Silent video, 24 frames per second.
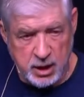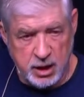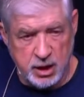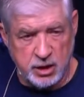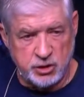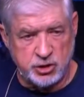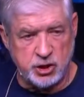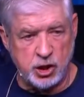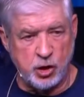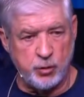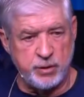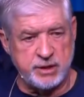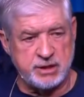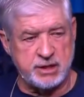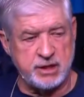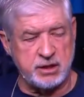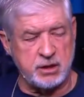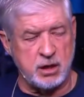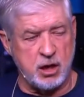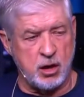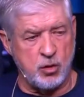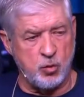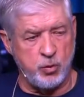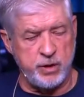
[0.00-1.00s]
So is it,
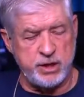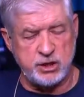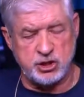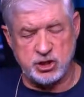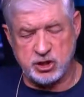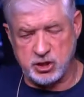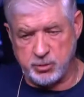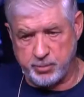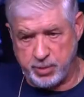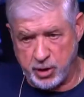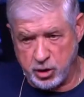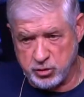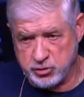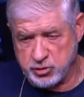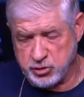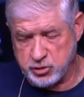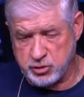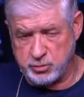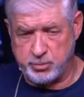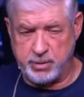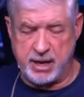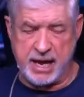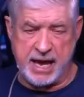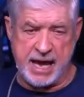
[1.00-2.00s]
are we supposed to
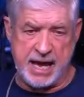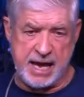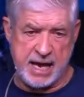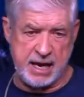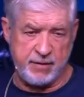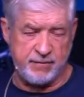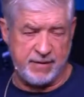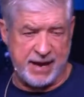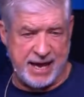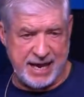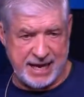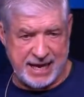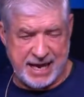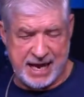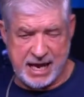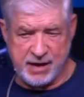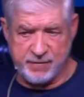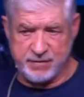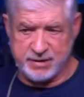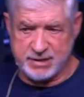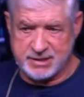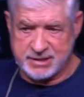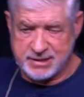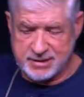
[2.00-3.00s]
behave like
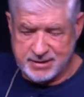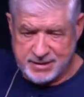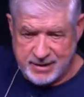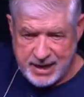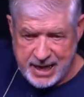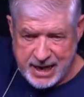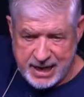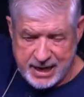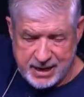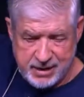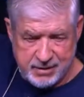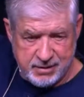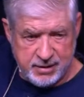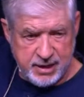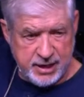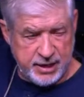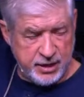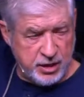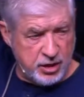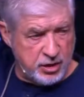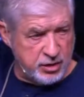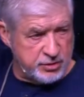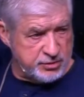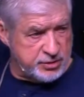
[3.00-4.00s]
heaven's there and
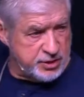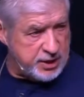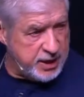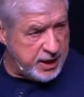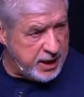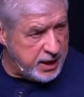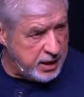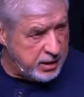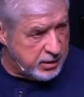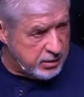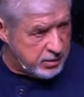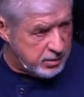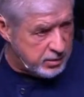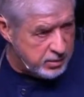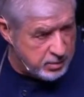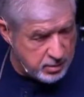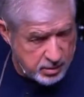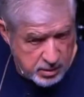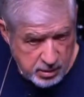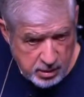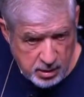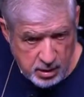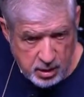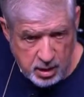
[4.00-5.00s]
earth's here?
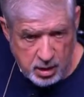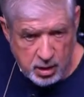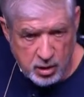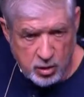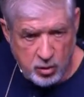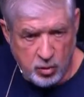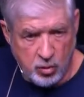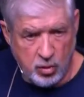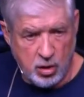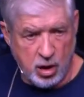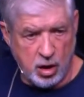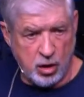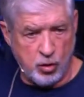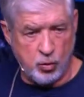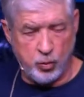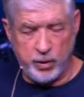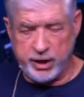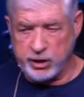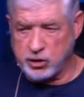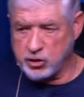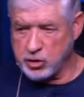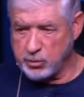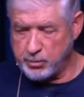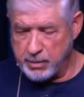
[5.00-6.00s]
Or are we
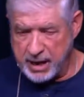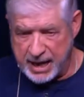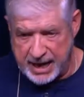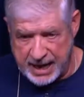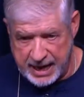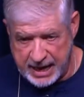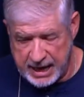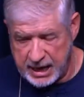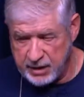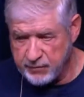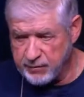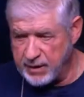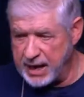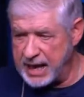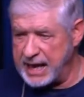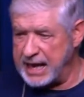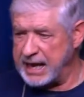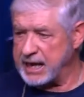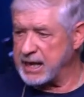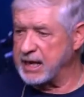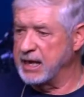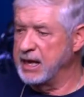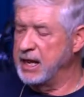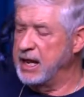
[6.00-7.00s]
to behave
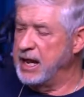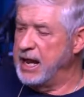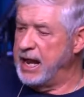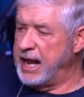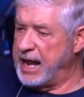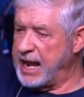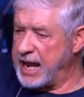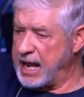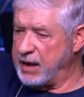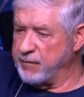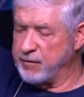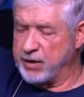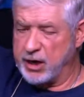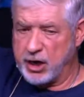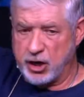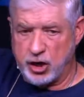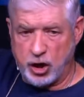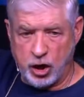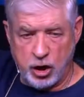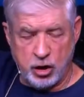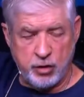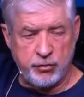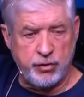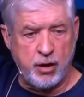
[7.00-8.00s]
like heaven and
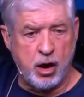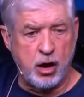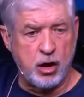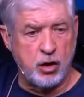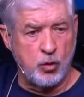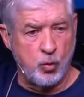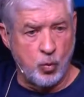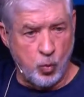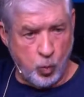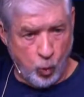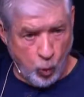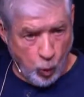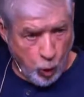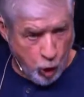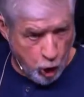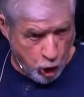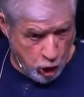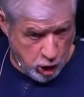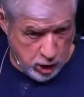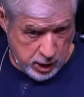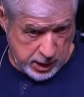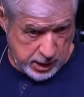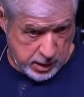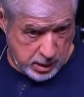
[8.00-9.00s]
earth are
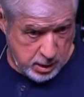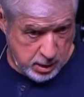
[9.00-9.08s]
one?